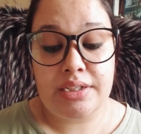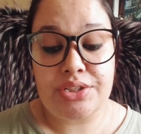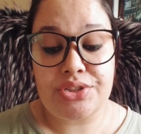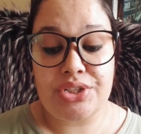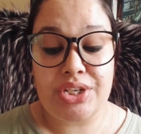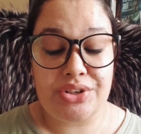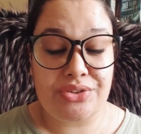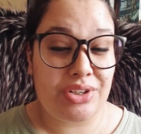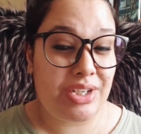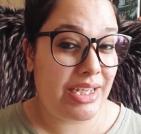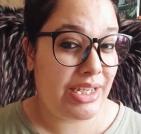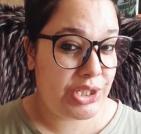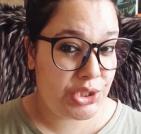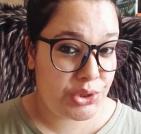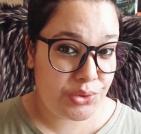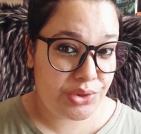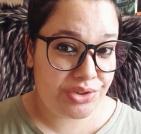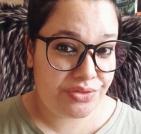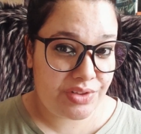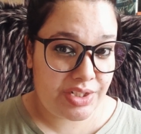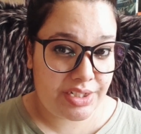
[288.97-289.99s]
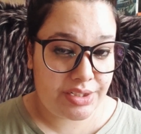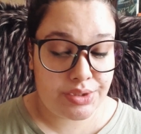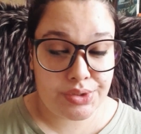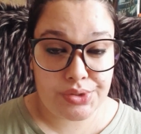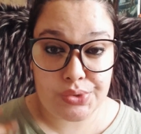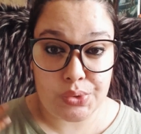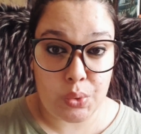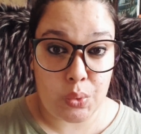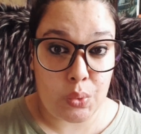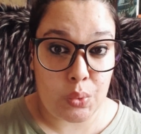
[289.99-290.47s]
Generally intuitive
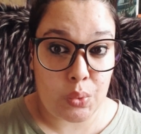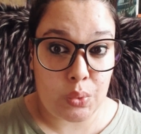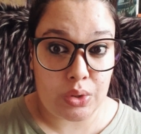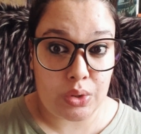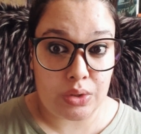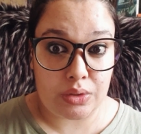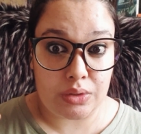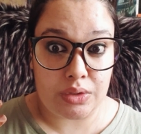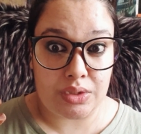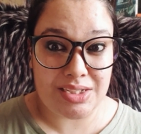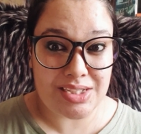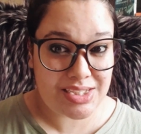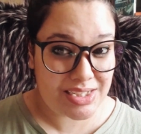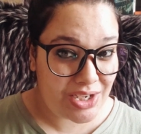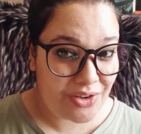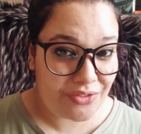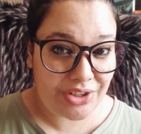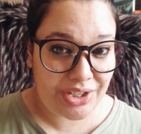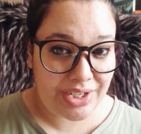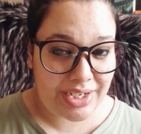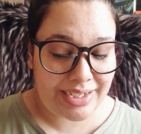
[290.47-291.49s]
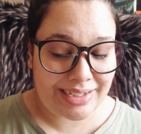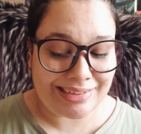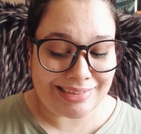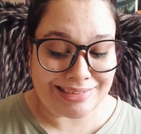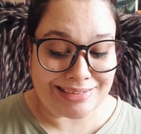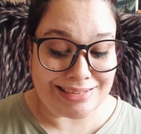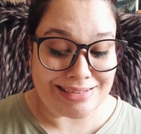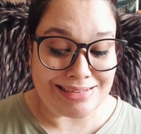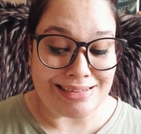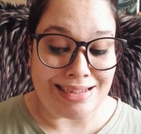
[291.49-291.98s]
writers or discovery
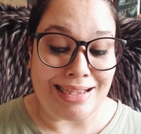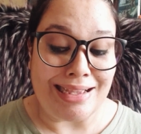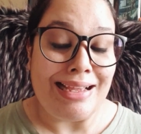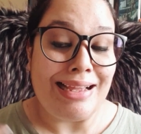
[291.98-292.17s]
writers